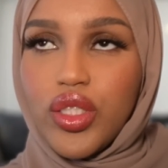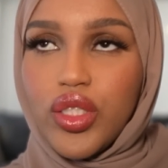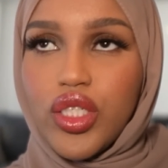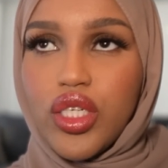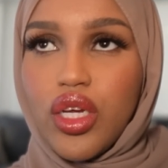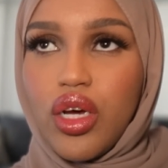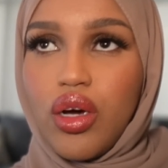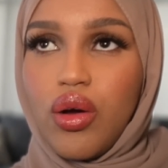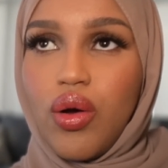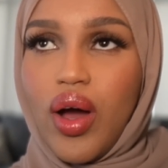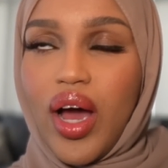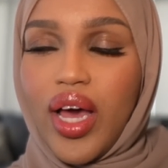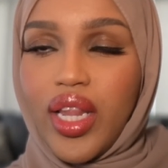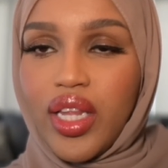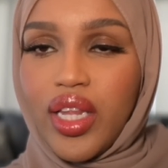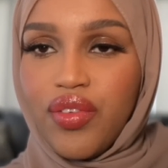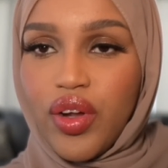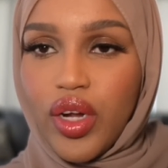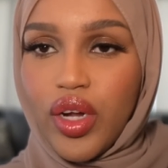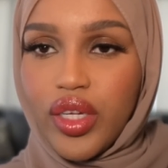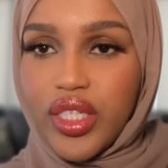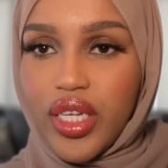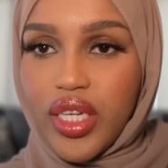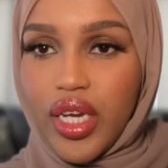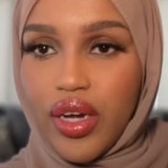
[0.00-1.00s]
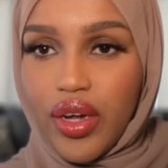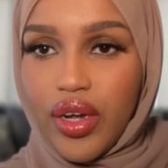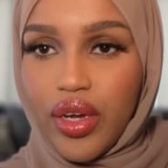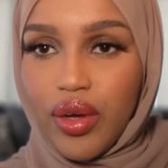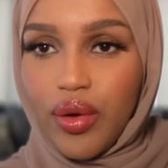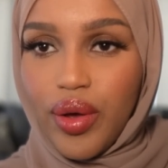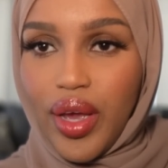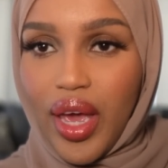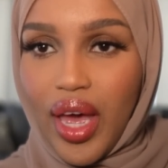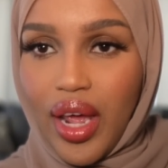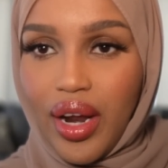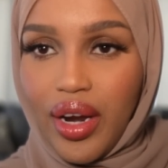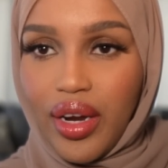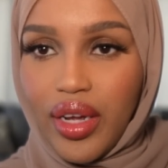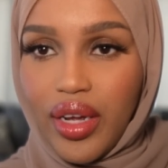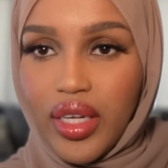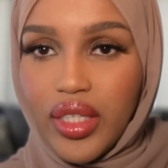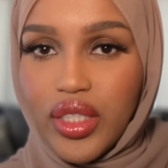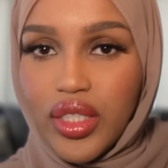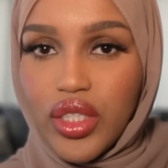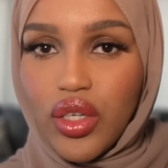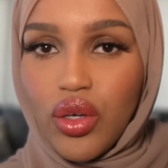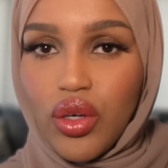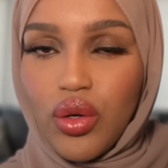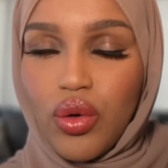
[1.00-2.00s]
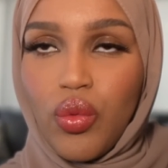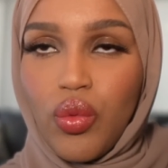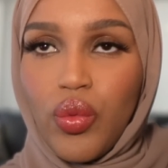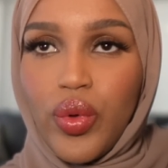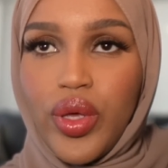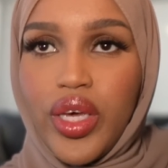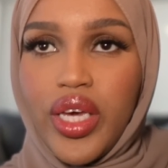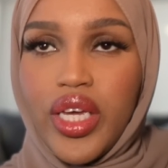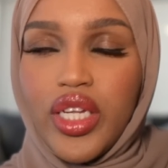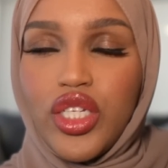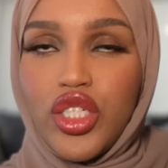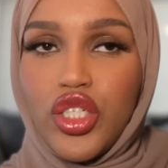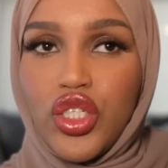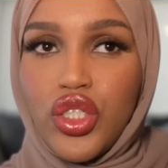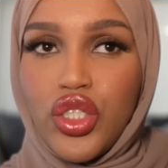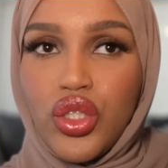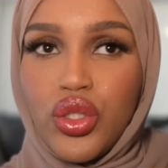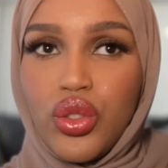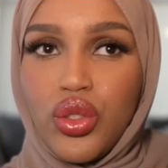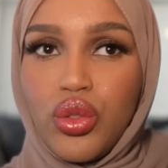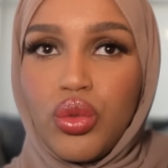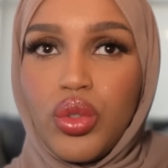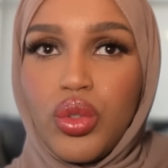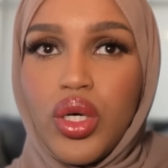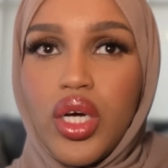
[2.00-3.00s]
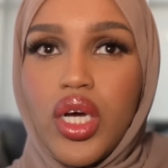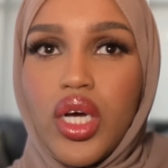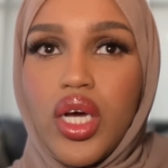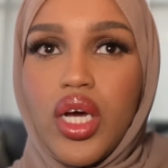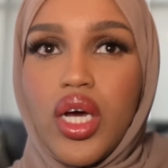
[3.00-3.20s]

So I live in Ontario, Canada, so we can do